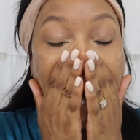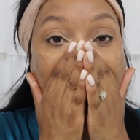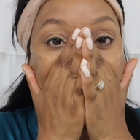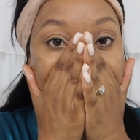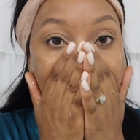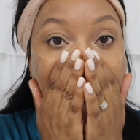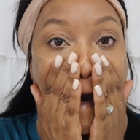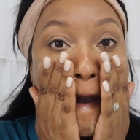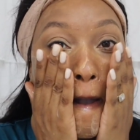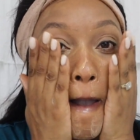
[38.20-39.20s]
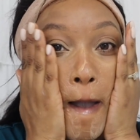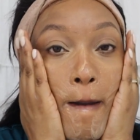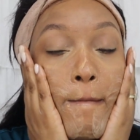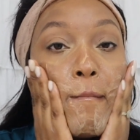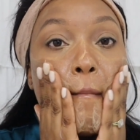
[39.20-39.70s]

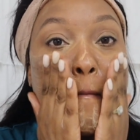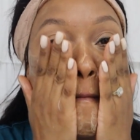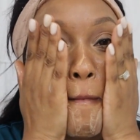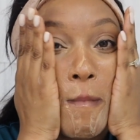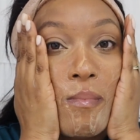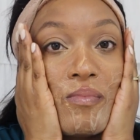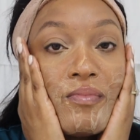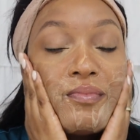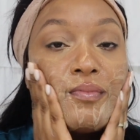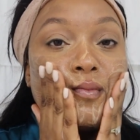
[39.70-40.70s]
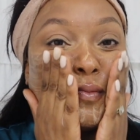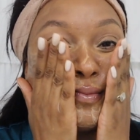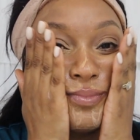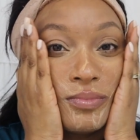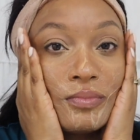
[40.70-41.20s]

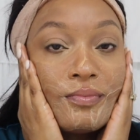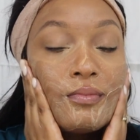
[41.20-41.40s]
(silence)